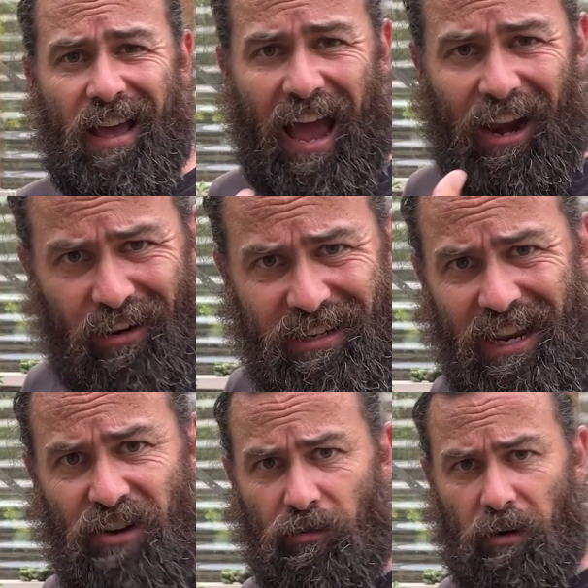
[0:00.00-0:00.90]

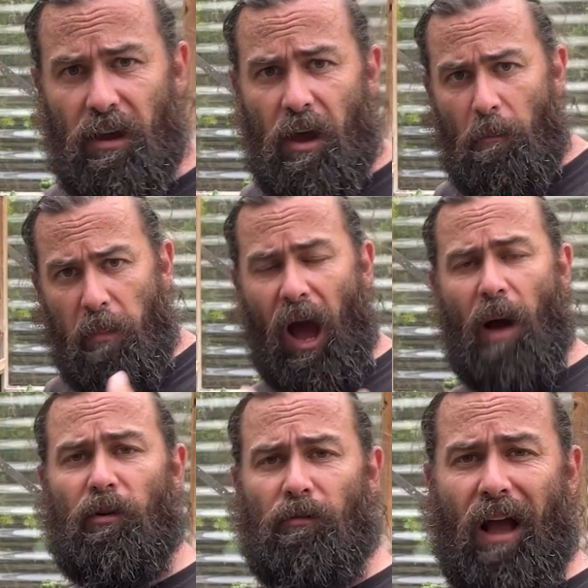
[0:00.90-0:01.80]
Aloidendron
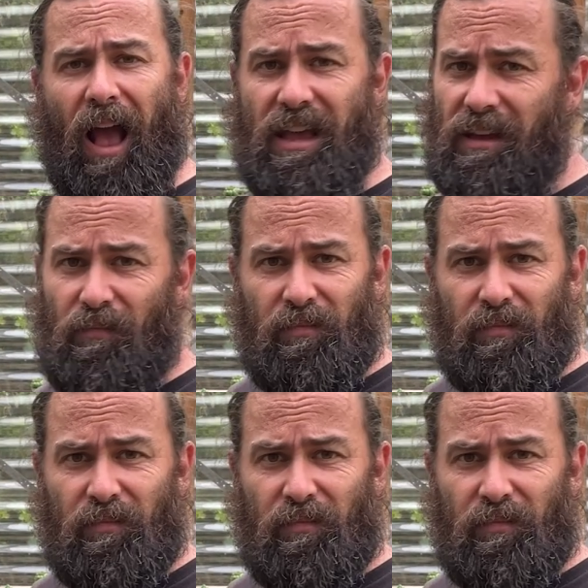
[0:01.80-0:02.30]
barbarae,